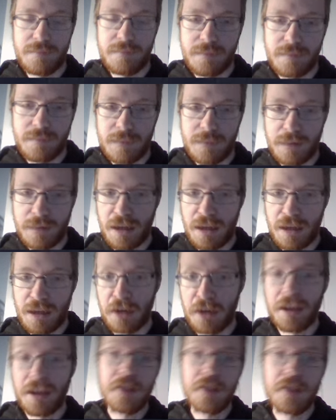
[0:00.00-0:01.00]
yeah, okay,
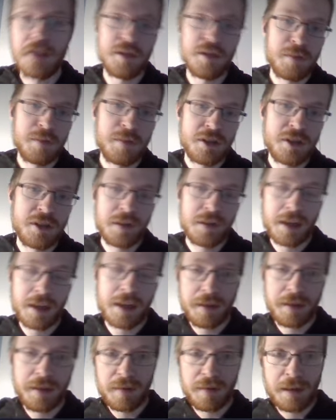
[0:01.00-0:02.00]
just let me show a can. Is
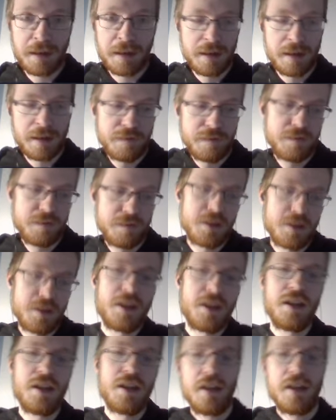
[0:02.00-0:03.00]
that enough
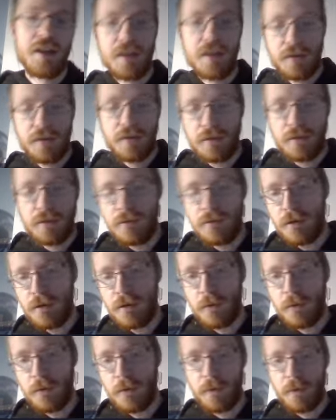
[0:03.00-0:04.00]
to
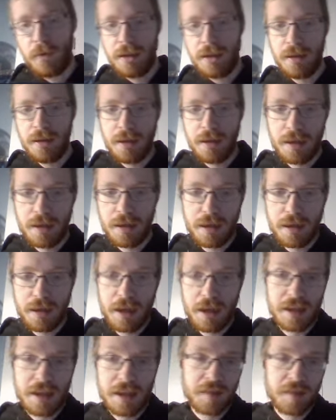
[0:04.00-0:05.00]
win? Uh,
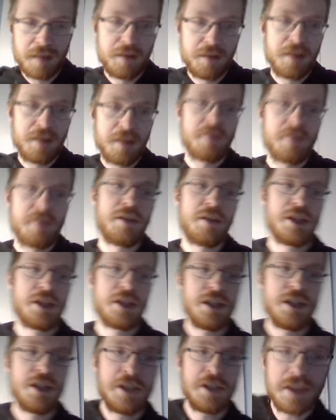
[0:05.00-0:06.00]
yes, it is
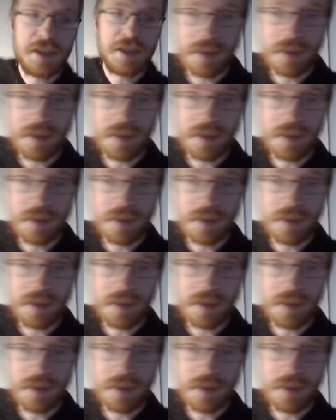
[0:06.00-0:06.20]
GG's.